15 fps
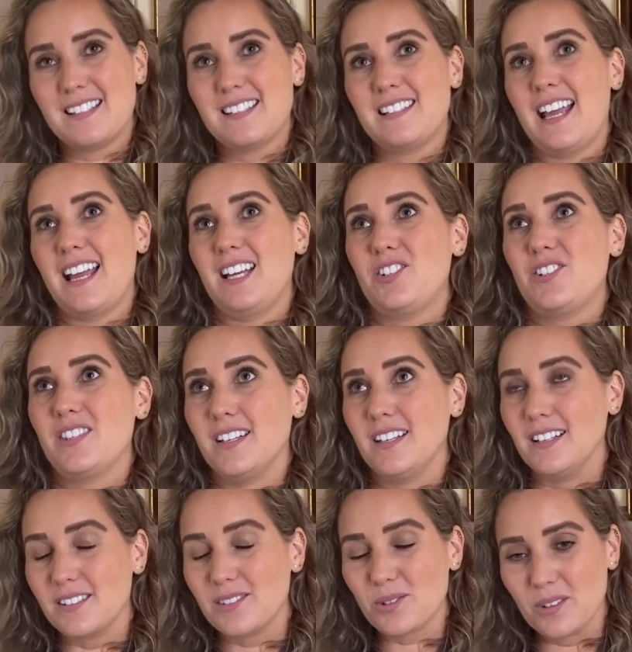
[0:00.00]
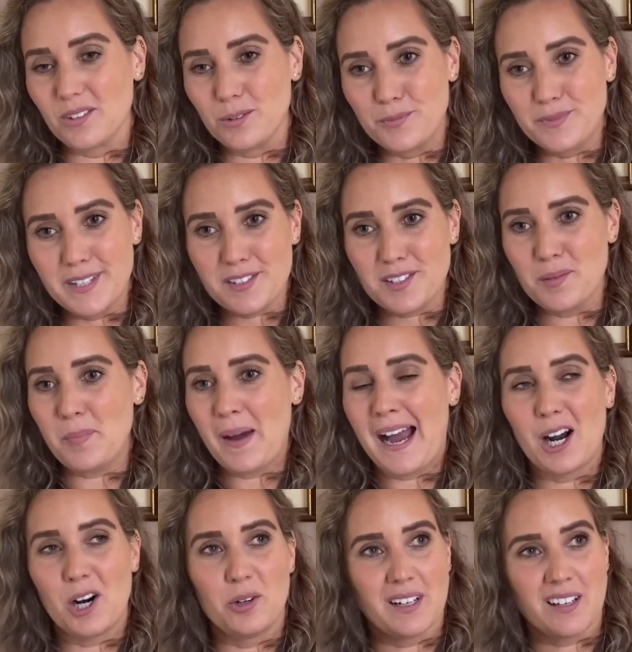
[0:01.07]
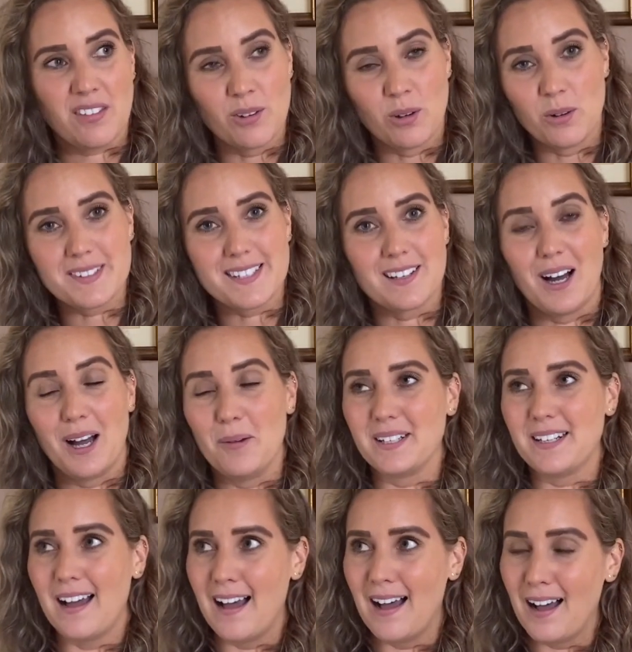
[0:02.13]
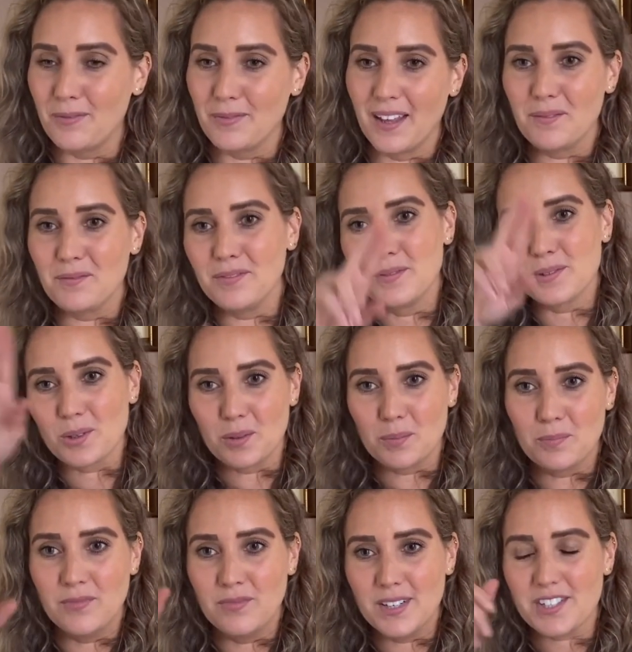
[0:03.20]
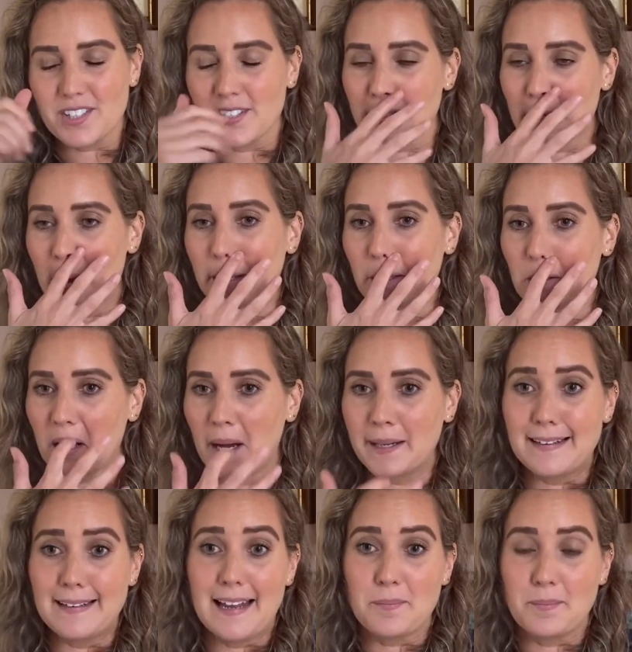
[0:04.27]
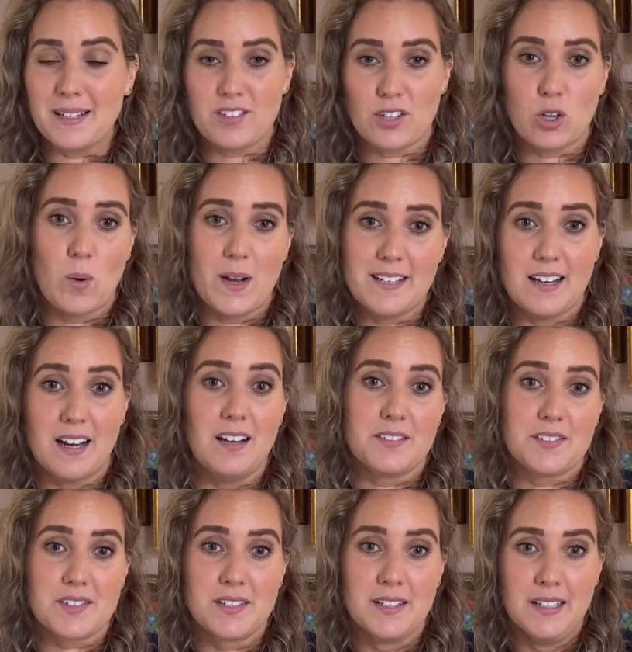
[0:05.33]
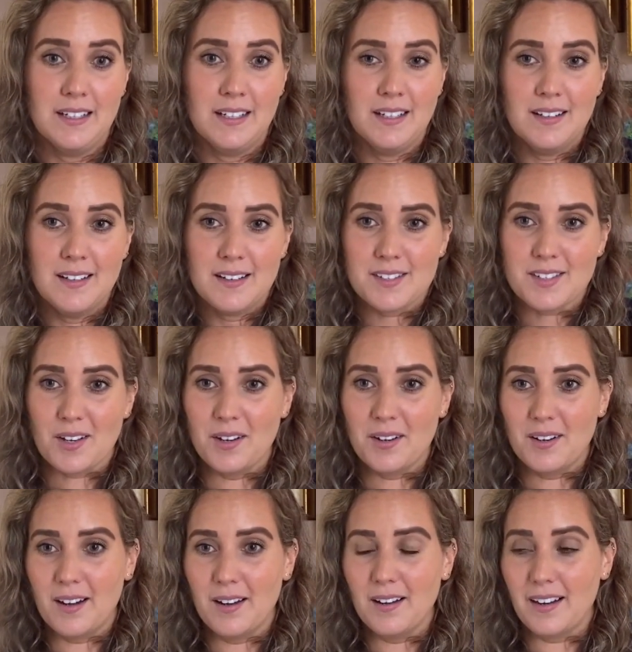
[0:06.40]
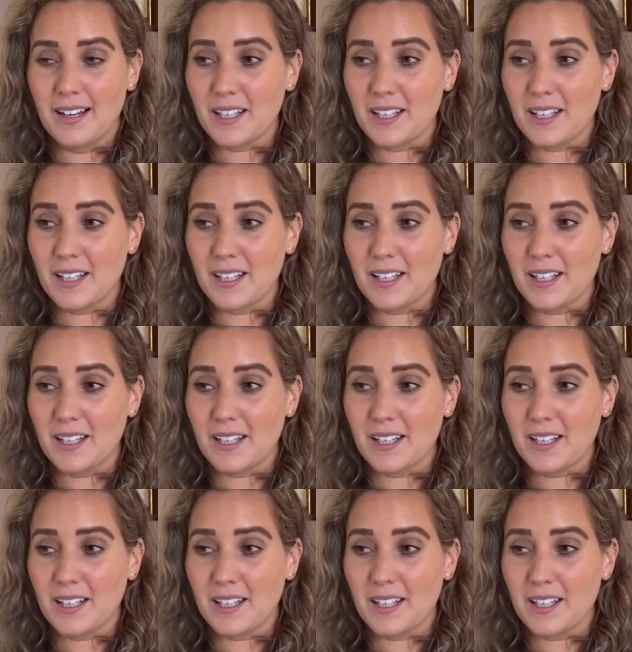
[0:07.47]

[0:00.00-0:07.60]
stage the sort of disempowering thoughts that I would have, that sort of vicious cycle, kind of led me to quit dance. So I